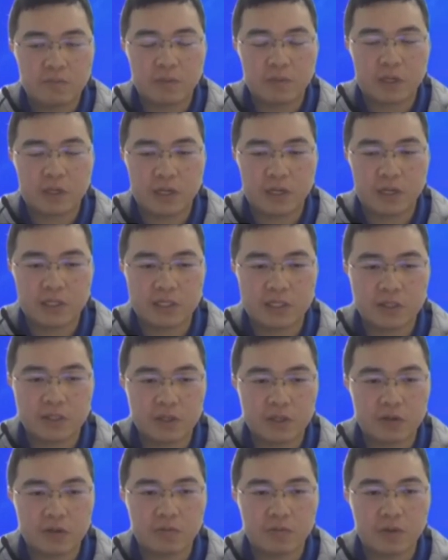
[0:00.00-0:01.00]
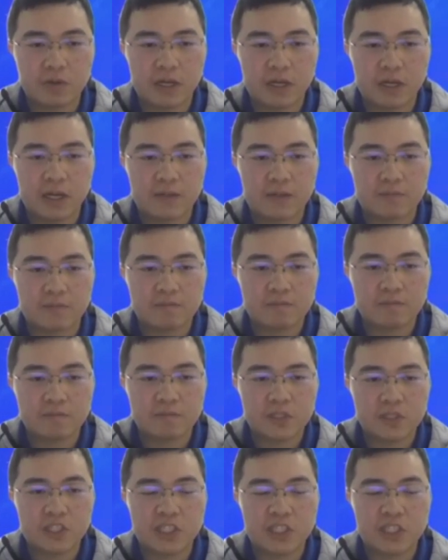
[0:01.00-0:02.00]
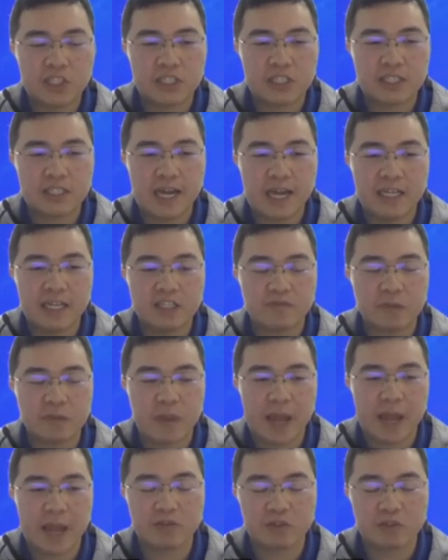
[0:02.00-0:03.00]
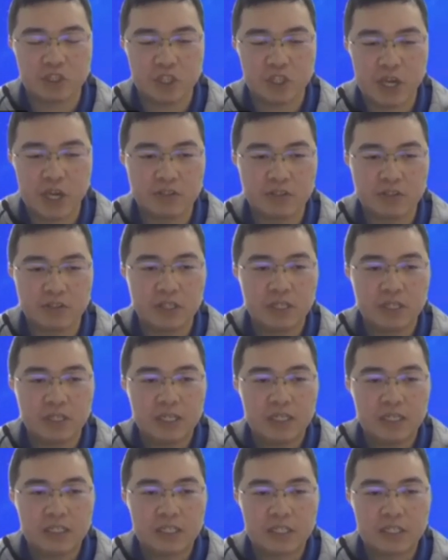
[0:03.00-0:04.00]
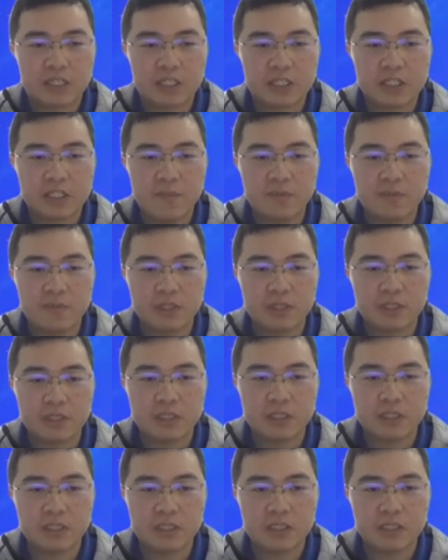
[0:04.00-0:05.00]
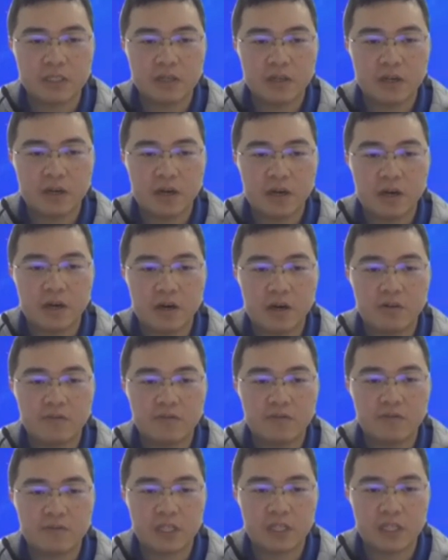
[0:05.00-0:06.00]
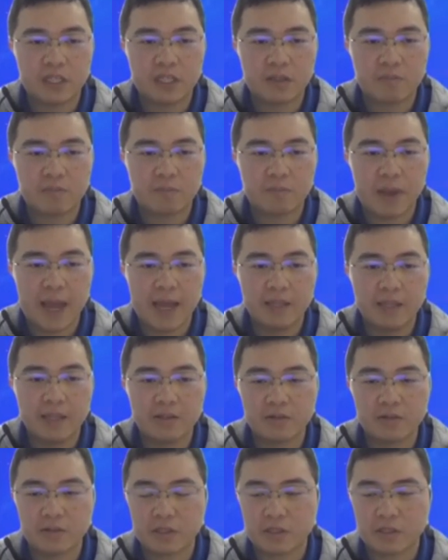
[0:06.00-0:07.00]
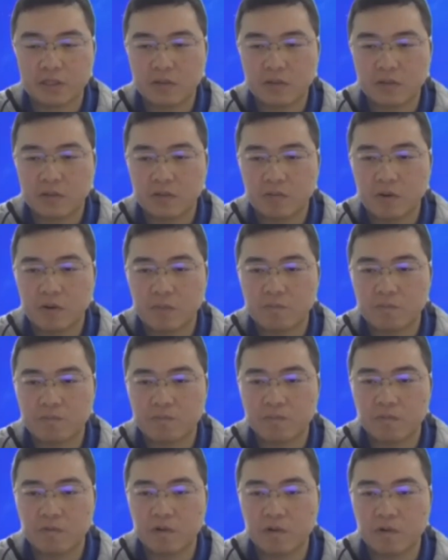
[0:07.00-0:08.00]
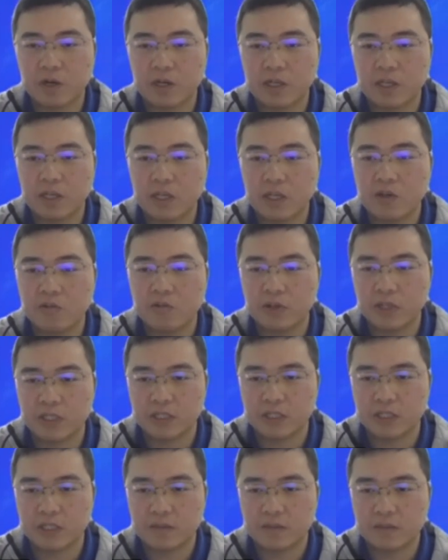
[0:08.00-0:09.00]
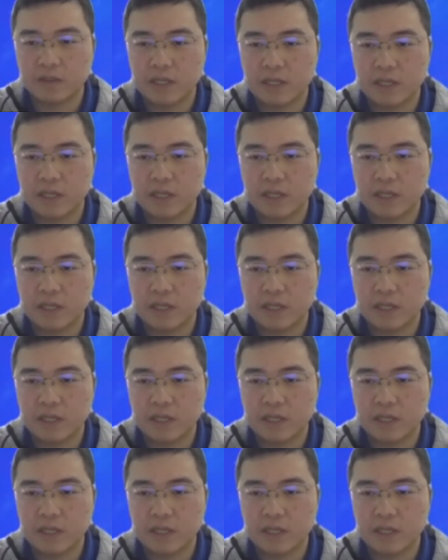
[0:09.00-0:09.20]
Because, since the size of the panel changed, the turbulence of the panels will increase.